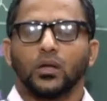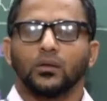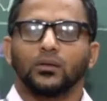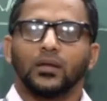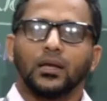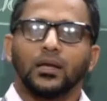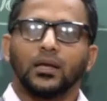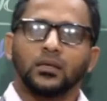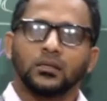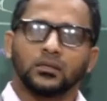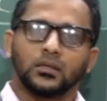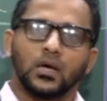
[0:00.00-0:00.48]
the
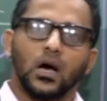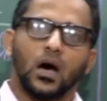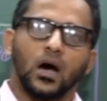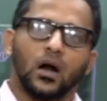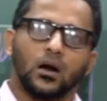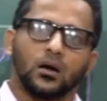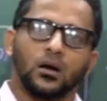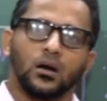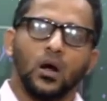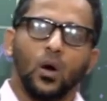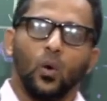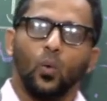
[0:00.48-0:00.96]
things
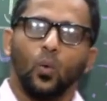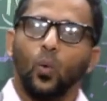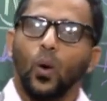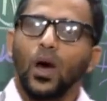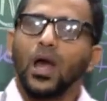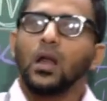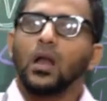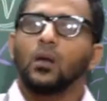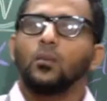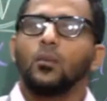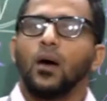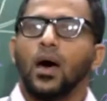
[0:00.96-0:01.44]
are
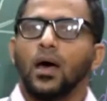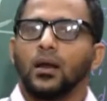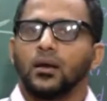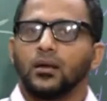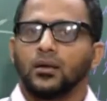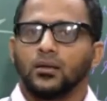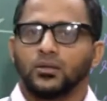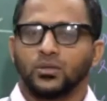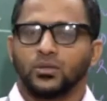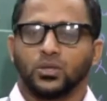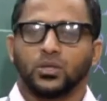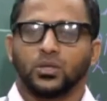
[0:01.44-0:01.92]
well
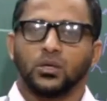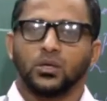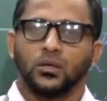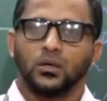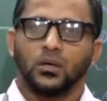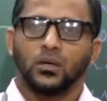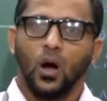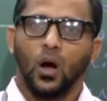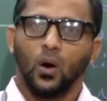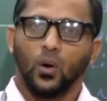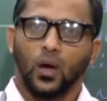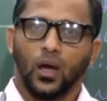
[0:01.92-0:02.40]
managed,
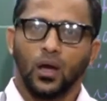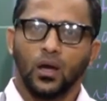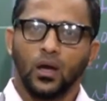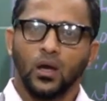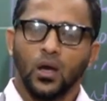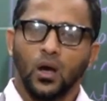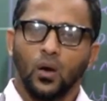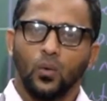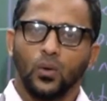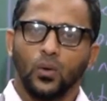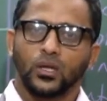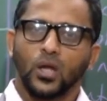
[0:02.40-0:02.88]

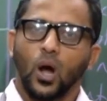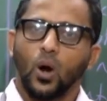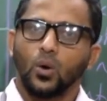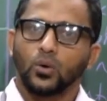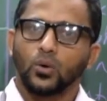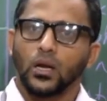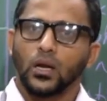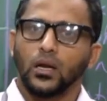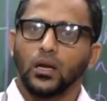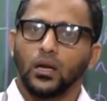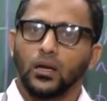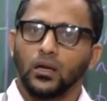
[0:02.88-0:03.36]
okay,
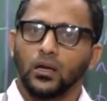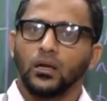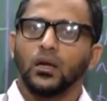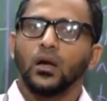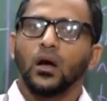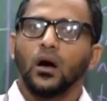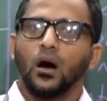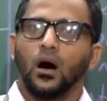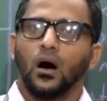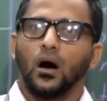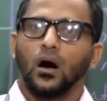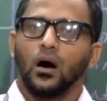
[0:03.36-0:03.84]
without any
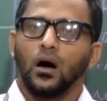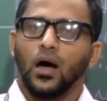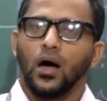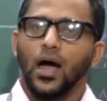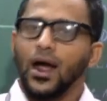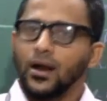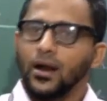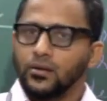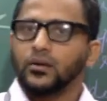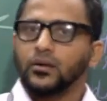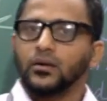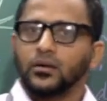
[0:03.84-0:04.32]

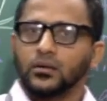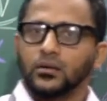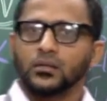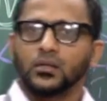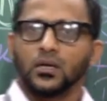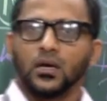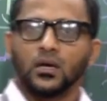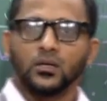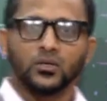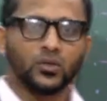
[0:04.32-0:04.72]
errors.